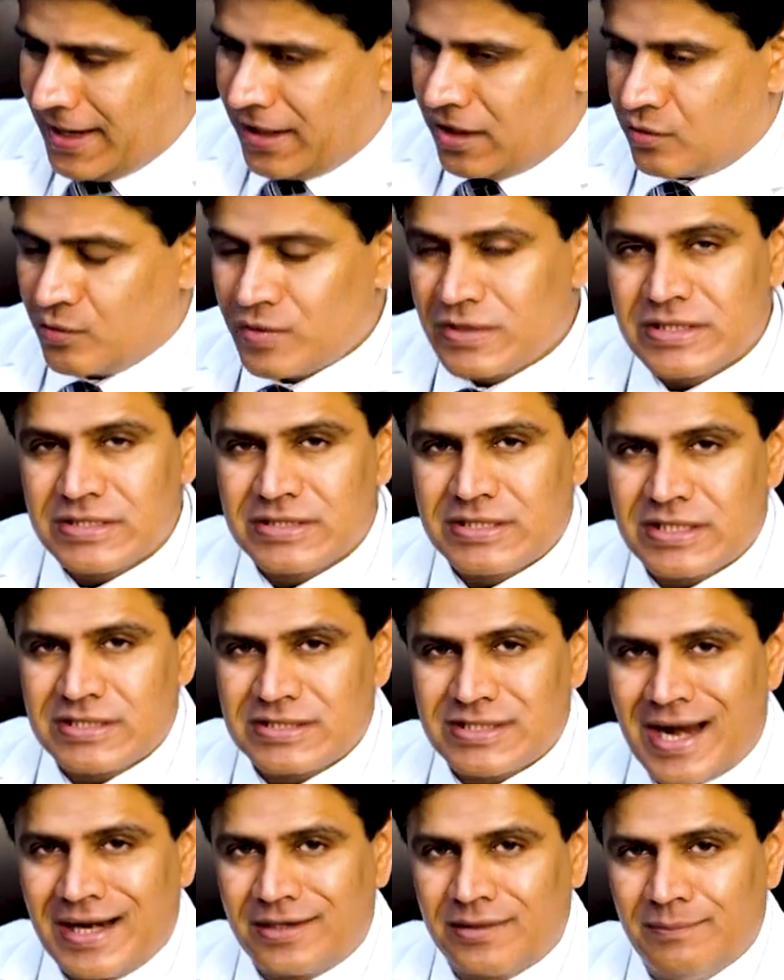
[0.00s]
layer, which is the
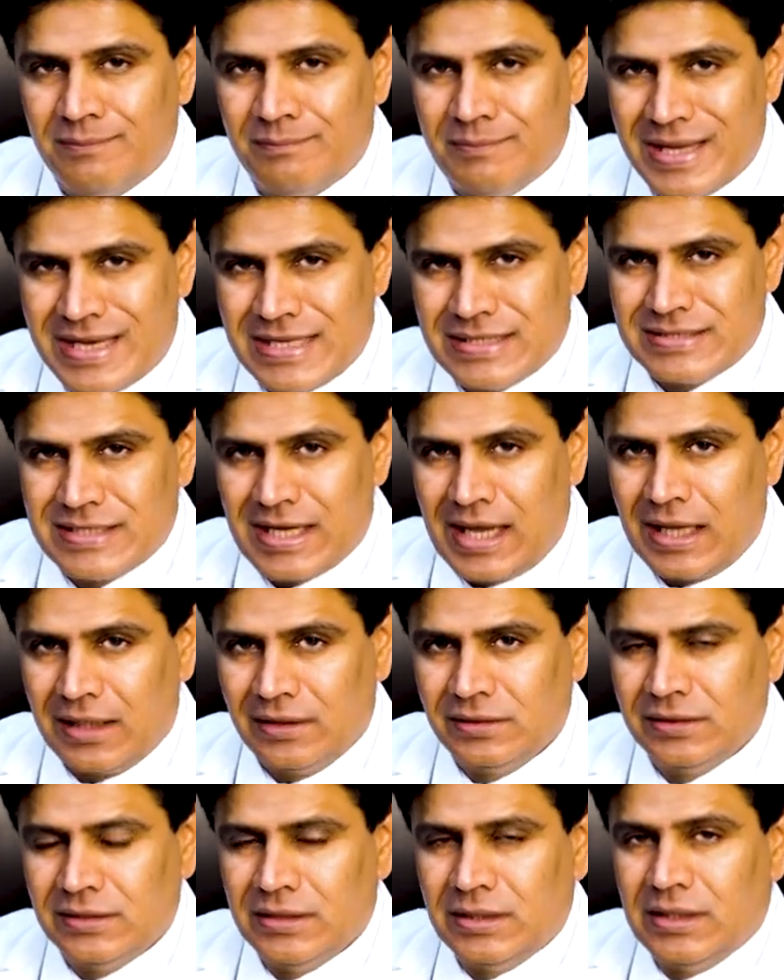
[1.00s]
stratum
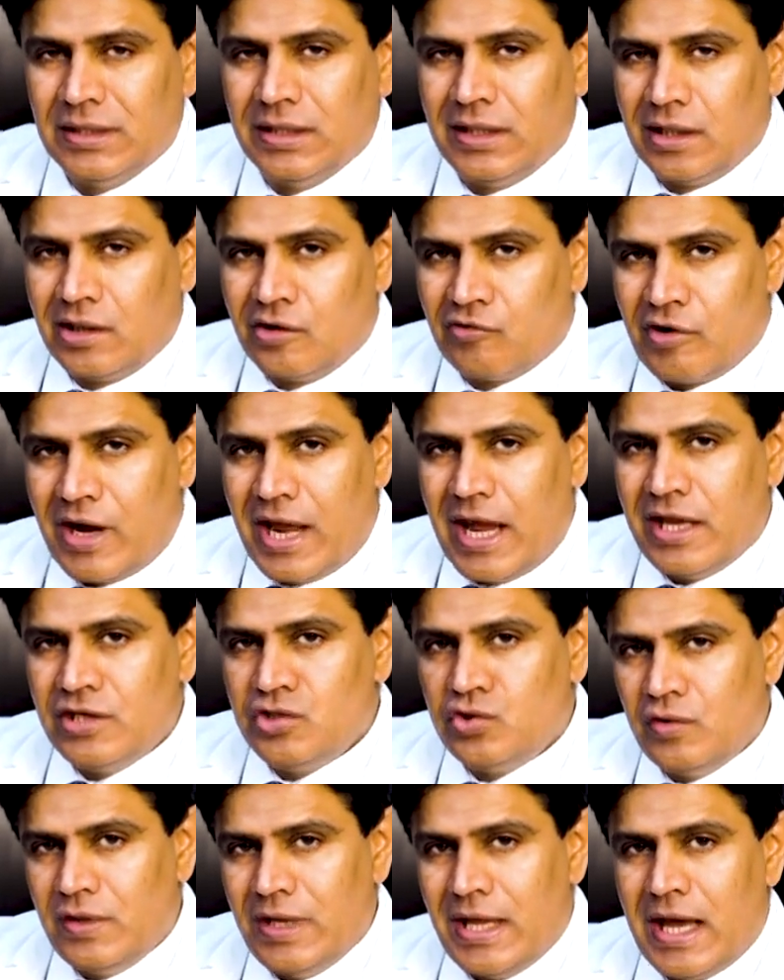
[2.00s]
basal,
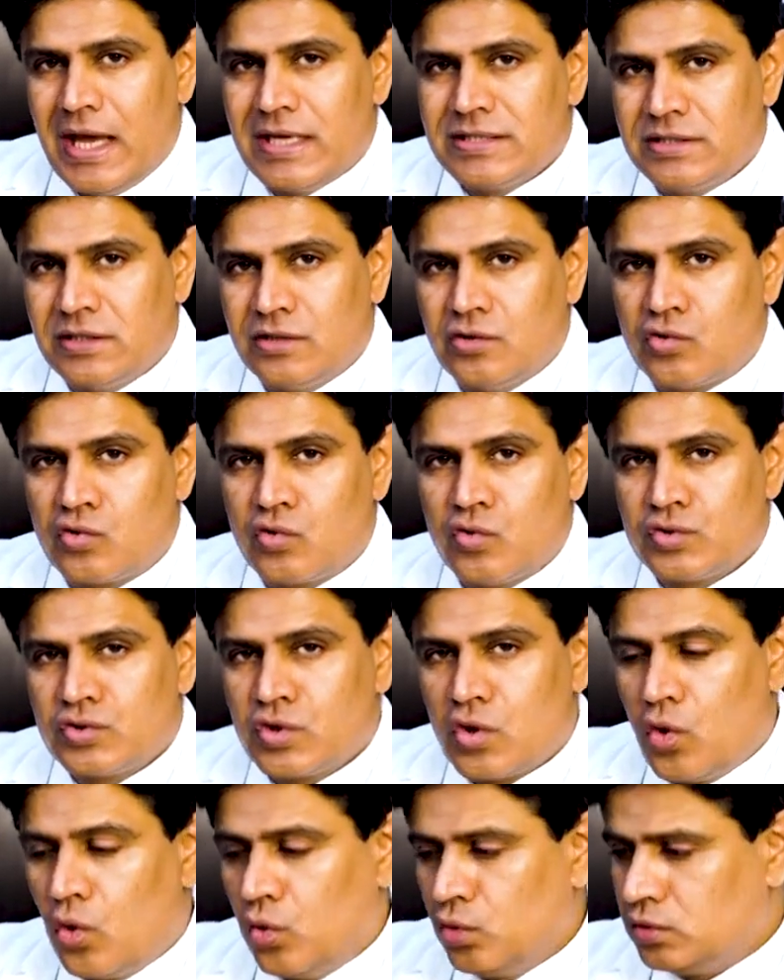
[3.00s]
gradually as it
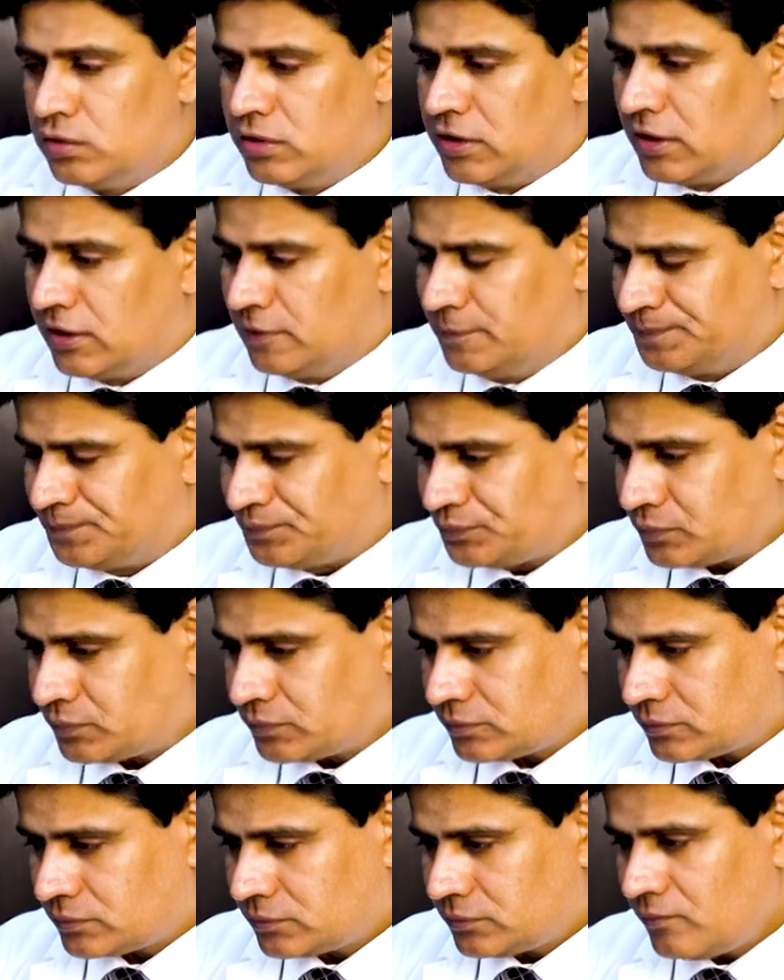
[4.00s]
grows older,
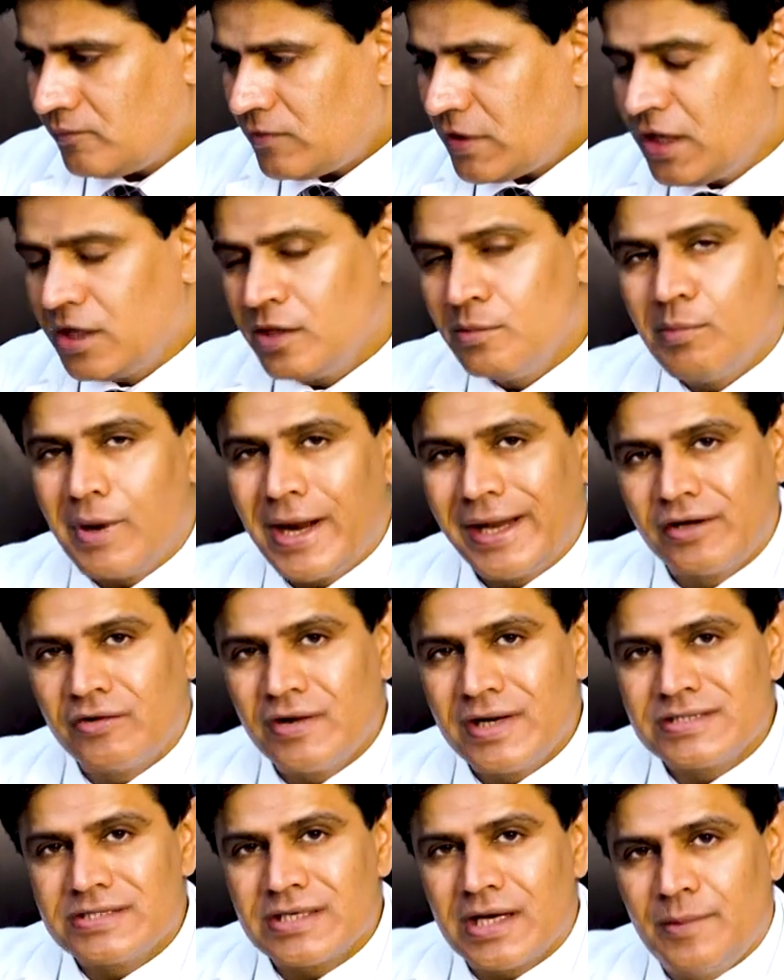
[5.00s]
it
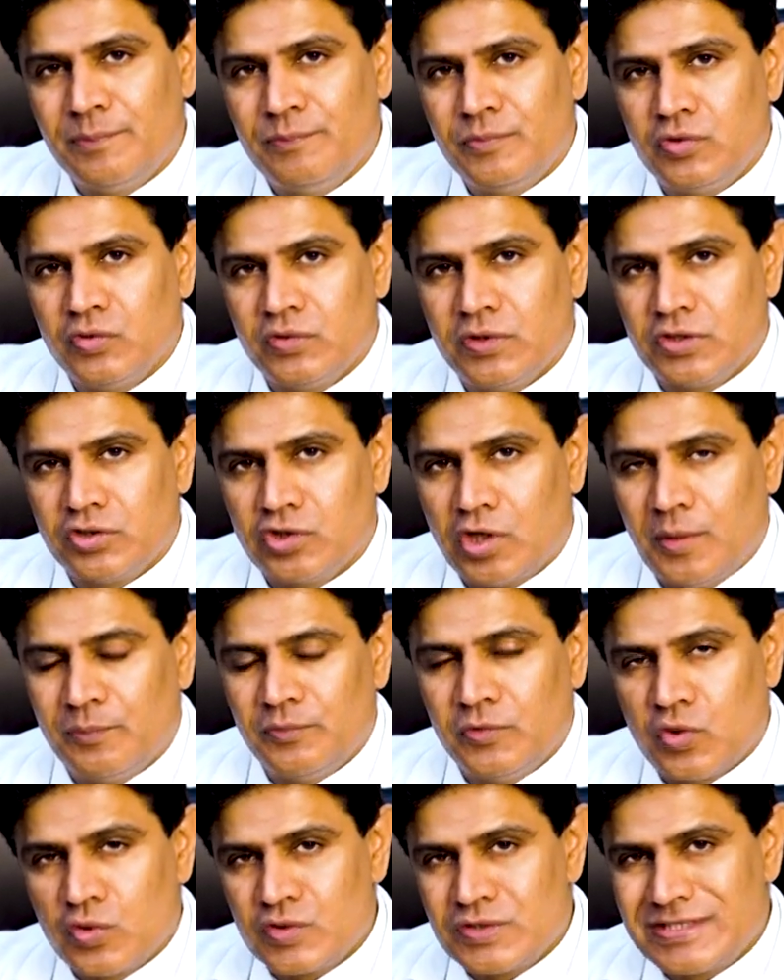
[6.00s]
migrates up to the
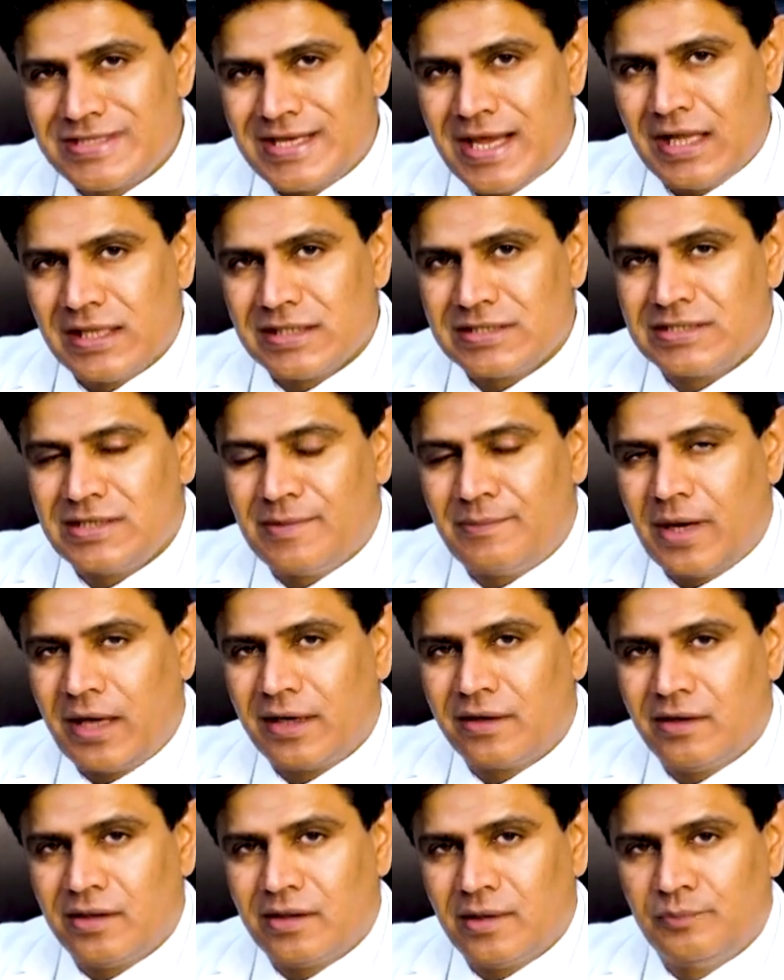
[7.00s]
top. Those cells, they
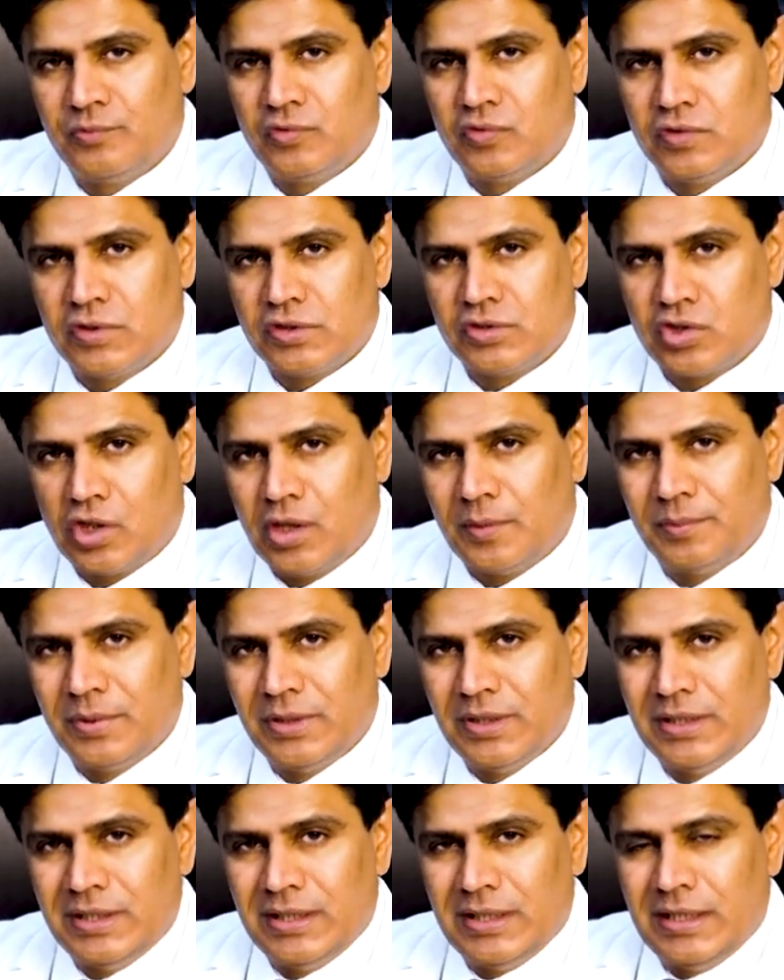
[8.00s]
migrate up to the top